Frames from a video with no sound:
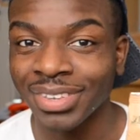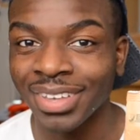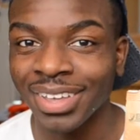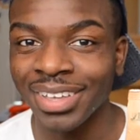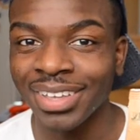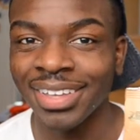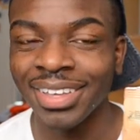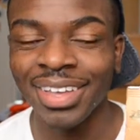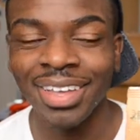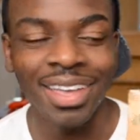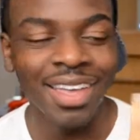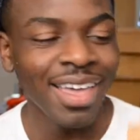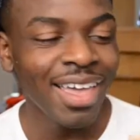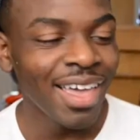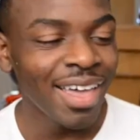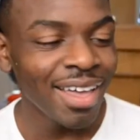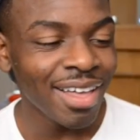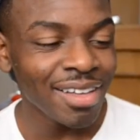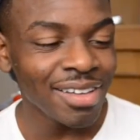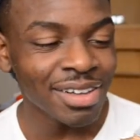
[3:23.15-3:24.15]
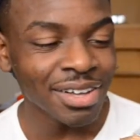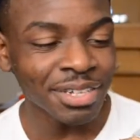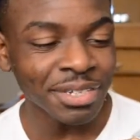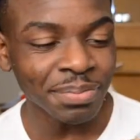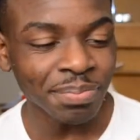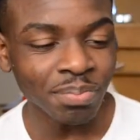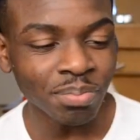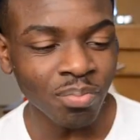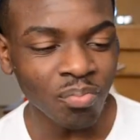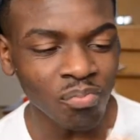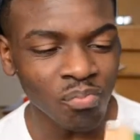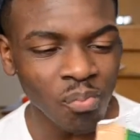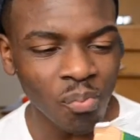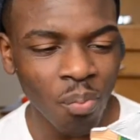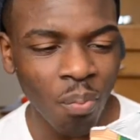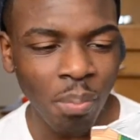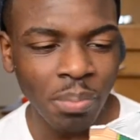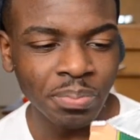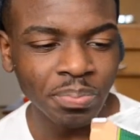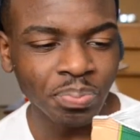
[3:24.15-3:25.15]
It's
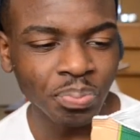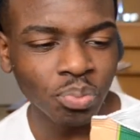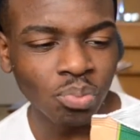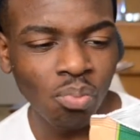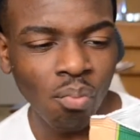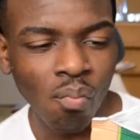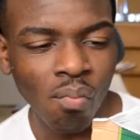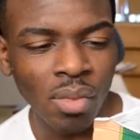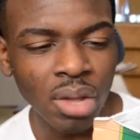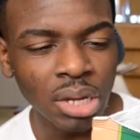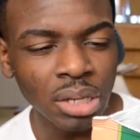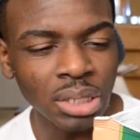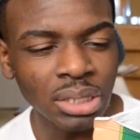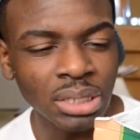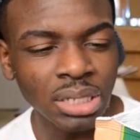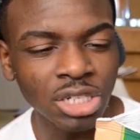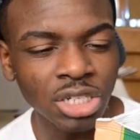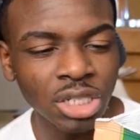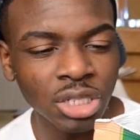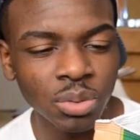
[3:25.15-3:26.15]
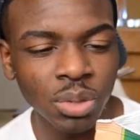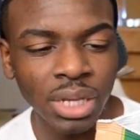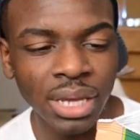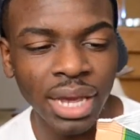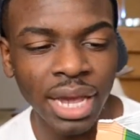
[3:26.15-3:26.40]
120